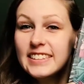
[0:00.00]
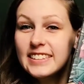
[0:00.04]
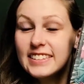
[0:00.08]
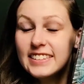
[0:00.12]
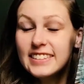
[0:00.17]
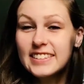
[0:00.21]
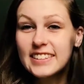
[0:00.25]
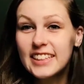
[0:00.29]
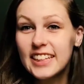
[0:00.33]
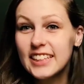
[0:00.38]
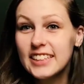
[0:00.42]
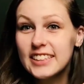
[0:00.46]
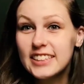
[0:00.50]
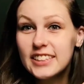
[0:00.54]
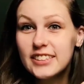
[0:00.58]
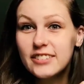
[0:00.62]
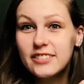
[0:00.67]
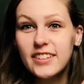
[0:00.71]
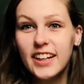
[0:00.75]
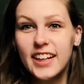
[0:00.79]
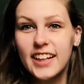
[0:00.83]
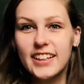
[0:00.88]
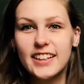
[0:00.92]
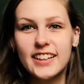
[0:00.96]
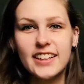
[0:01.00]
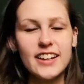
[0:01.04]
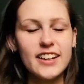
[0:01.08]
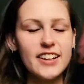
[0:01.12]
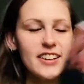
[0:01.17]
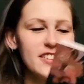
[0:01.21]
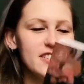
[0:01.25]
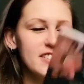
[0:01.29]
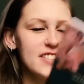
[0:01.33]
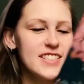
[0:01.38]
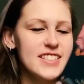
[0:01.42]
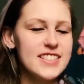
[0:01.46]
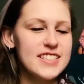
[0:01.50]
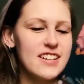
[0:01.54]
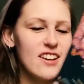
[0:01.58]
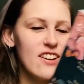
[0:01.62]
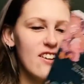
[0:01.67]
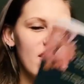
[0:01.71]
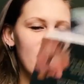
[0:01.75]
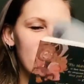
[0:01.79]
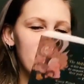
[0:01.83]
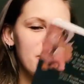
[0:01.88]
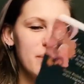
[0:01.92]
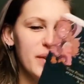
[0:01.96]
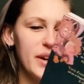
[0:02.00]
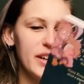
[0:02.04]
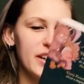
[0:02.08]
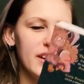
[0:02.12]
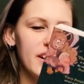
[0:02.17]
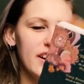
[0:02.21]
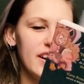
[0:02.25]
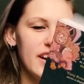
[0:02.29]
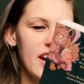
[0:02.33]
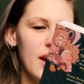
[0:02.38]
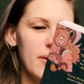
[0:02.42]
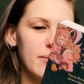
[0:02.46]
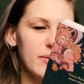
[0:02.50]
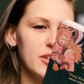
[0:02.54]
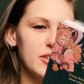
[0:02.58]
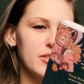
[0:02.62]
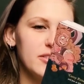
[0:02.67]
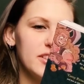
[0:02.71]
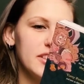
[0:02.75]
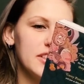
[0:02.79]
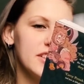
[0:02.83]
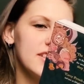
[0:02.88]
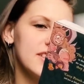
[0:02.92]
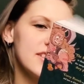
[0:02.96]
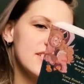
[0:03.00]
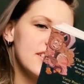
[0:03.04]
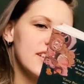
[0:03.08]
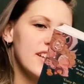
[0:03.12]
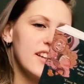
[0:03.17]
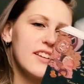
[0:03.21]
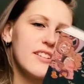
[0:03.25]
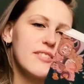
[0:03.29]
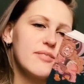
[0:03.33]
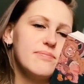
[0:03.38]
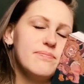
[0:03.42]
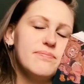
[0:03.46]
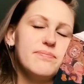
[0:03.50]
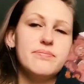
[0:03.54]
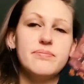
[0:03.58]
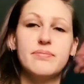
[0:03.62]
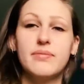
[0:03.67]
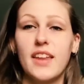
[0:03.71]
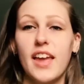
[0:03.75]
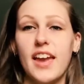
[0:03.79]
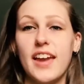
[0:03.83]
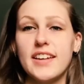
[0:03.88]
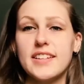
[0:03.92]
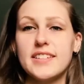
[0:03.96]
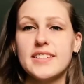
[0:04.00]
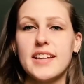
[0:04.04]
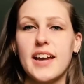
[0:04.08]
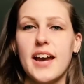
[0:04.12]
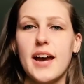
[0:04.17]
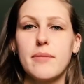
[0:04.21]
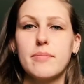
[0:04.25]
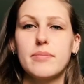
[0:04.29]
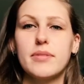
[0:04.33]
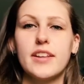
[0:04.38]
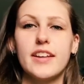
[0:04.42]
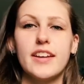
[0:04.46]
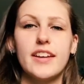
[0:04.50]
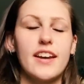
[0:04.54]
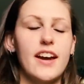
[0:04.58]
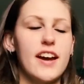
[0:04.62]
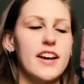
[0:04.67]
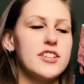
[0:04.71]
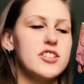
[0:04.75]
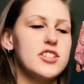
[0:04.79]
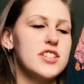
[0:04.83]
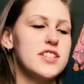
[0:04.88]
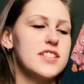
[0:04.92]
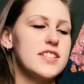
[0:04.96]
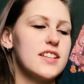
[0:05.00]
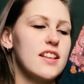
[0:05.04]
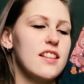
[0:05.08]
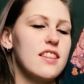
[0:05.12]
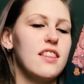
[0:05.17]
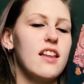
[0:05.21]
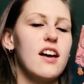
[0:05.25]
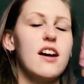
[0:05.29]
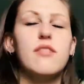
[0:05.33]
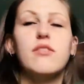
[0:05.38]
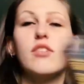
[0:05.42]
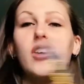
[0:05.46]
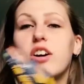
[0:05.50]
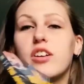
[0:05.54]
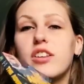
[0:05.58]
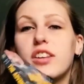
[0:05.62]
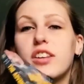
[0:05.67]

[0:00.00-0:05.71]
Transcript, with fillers: Thank you, Raincoast. Oh my god, I'm gonna read this, like, ASAP. Like, I just love all the